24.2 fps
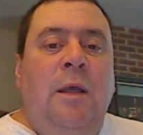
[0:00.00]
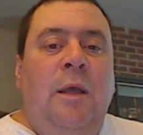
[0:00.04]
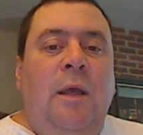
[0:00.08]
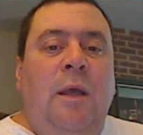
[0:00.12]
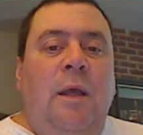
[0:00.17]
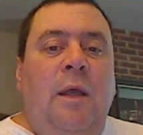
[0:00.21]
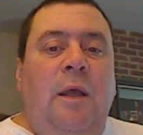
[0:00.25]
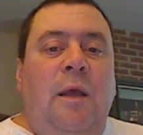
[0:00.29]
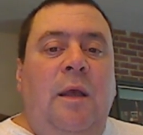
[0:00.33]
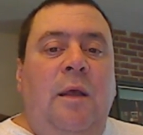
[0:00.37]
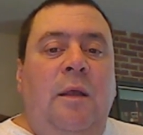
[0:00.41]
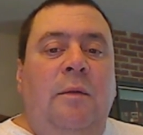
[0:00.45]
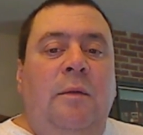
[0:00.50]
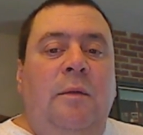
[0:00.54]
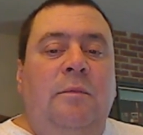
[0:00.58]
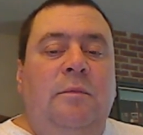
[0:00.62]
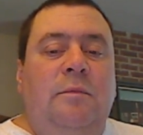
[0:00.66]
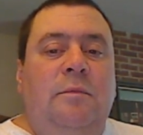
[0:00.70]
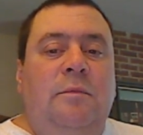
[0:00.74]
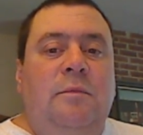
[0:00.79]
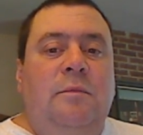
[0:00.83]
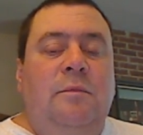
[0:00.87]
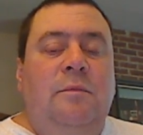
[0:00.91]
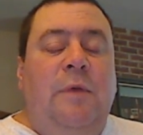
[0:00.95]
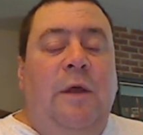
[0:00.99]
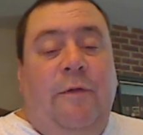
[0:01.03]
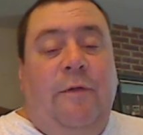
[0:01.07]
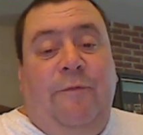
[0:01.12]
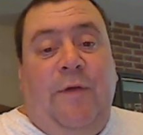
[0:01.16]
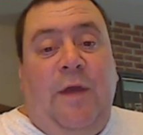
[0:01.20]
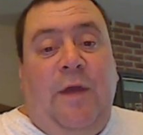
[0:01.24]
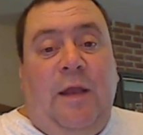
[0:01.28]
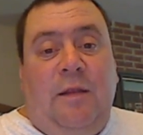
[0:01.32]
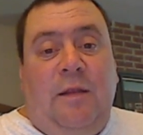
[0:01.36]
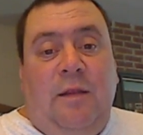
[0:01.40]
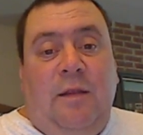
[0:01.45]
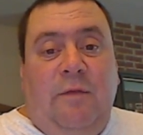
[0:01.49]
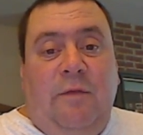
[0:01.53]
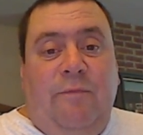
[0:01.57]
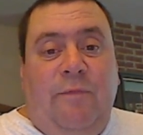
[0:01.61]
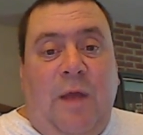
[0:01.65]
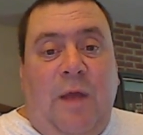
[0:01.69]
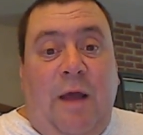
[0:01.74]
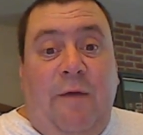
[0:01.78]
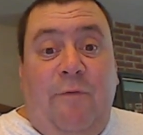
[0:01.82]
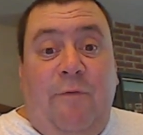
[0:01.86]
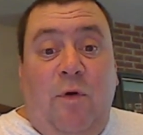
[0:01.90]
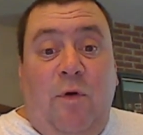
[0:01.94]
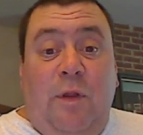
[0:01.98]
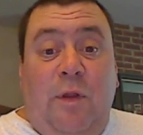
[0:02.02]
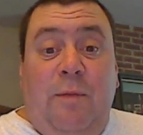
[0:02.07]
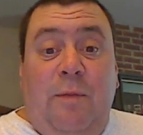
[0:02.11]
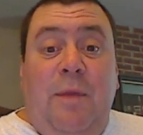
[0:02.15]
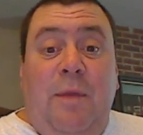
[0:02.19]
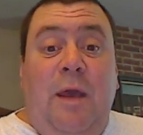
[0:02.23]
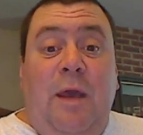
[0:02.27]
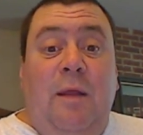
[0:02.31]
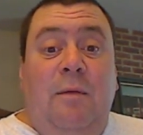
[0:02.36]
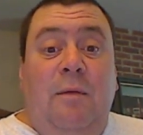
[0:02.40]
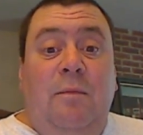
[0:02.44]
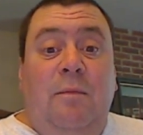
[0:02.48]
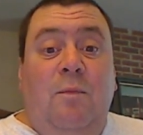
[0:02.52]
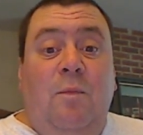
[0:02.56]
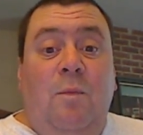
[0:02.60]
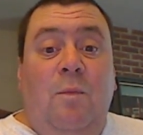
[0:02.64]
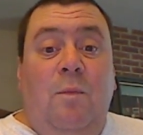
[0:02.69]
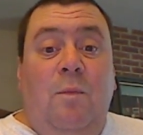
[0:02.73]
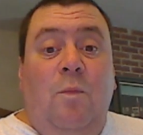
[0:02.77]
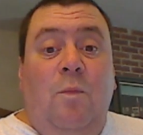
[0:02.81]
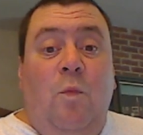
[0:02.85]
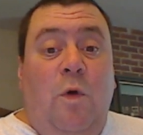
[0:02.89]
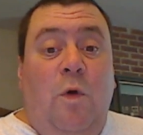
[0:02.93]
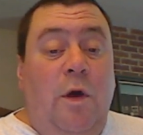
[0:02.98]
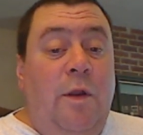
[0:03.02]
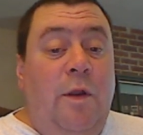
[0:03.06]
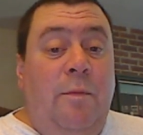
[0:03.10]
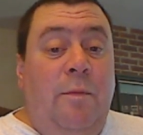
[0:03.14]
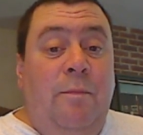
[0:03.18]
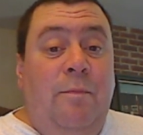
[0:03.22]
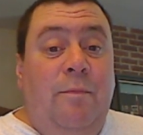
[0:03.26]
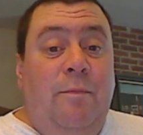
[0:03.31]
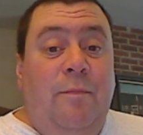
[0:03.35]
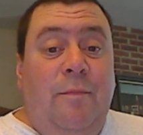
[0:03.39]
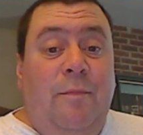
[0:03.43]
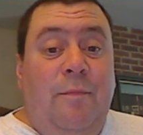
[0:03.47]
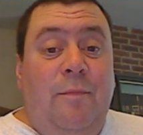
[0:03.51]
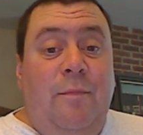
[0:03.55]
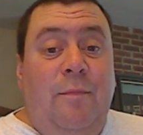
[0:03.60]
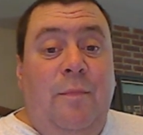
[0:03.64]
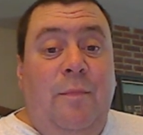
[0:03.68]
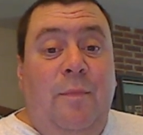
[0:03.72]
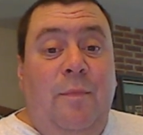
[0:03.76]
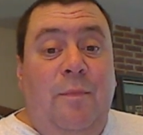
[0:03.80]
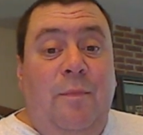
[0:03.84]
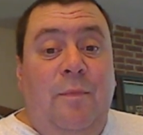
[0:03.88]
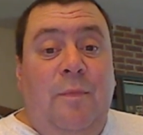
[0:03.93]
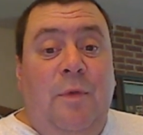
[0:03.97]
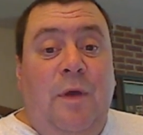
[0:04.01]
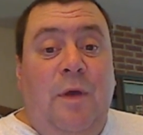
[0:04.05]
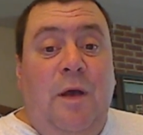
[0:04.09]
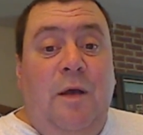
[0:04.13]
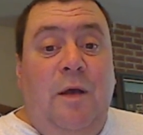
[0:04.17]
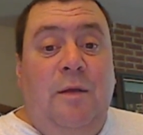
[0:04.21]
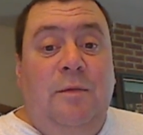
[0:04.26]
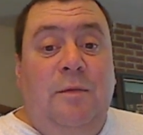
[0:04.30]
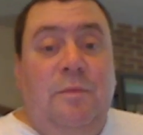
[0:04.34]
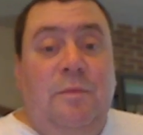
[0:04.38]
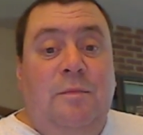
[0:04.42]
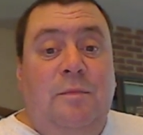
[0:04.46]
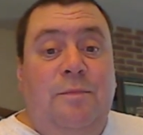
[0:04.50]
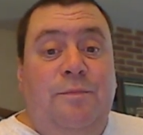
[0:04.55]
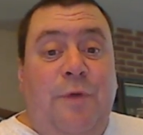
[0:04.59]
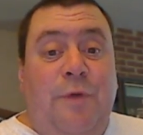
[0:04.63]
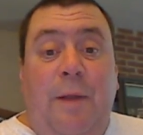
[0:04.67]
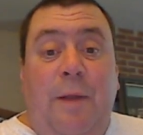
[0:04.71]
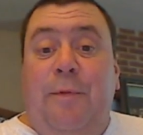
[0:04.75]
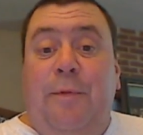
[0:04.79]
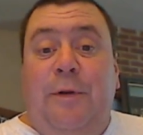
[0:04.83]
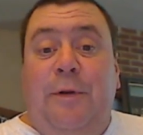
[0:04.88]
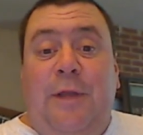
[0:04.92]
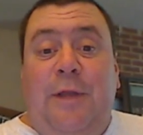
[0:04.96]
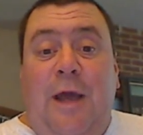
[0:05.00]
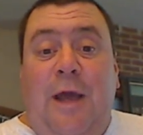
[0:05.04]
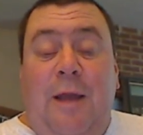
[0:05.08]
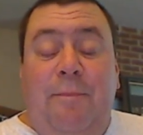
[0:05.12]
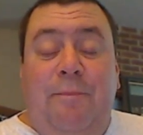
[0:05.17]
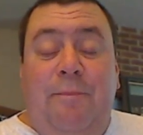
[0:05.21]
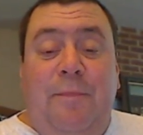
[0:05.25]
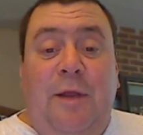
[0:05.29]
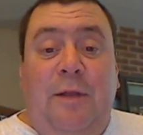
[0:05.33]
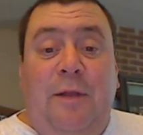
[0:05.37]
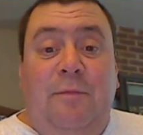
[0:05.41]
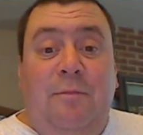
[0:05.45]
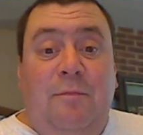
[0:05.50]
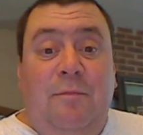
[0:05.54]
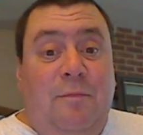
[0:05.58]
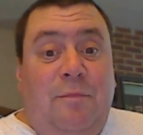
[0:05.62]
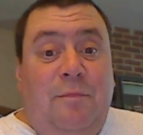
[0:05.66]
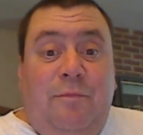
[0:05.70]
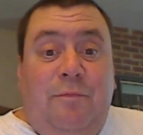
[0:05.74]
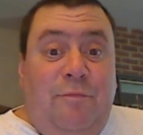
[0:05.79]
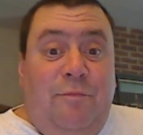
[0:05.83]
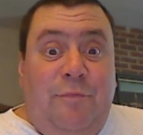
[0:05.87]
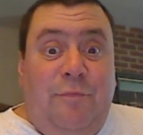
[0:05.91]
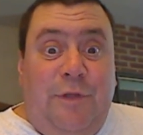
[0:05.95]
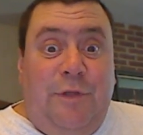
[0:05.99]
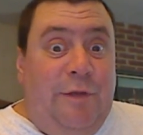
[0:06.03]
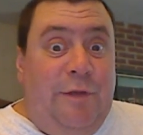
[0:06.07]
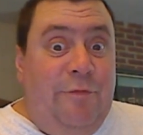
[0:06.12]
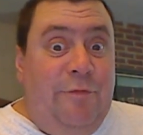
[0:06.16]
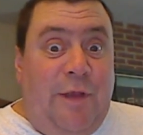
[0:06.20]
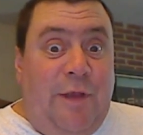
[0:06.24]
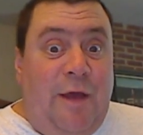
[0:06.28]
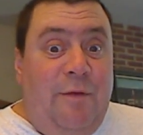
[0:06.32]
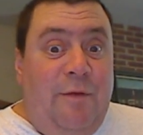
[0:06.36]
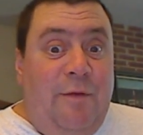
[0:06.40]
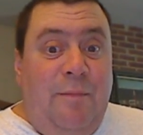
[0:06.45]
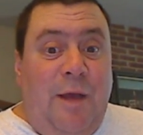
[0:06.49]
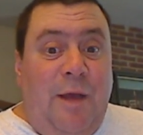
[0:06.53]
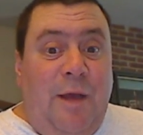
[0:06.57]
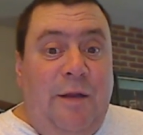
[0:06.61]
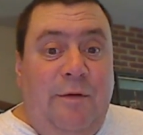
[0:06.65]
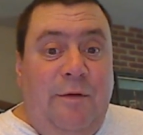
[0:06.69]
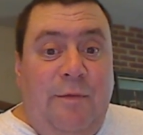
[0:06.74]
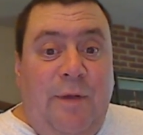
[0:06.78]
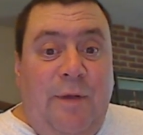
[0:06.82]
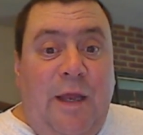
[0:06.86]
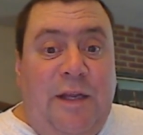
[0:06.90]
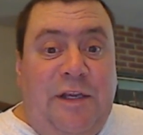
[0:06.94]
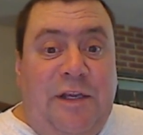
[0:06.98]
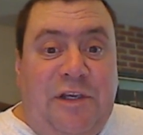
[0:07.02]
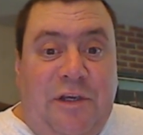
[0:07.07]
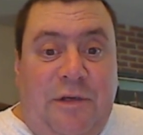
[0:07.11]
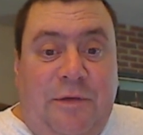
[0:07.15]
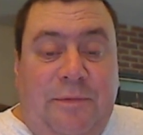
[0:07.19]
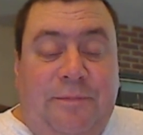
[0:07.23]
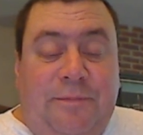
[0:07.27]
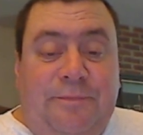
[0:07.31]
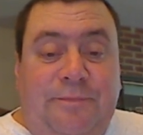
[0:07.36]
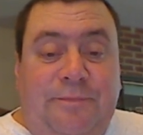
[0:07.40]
Uh, matter of fact, if I've only met one uh, prepper type that lives out in my direction.